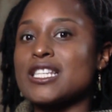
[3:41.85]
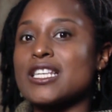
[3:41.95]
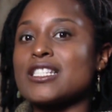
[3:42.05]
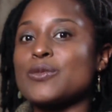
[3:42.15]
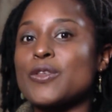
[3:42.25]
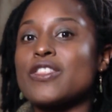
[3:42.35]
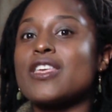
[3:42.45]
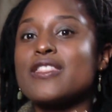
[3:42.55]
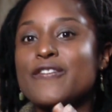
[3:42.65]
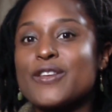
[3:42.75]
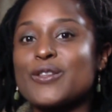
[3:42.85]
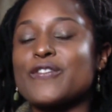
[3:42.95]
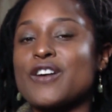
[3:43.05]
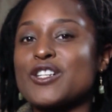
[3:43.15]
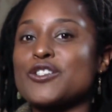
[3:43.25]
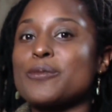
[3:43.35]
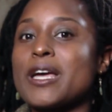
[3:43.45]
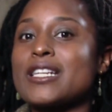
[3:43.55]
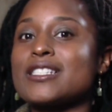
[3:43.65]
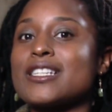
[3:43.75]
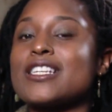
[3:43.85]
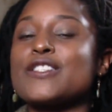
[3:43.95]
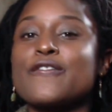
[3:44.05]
is within the field of functional medicine is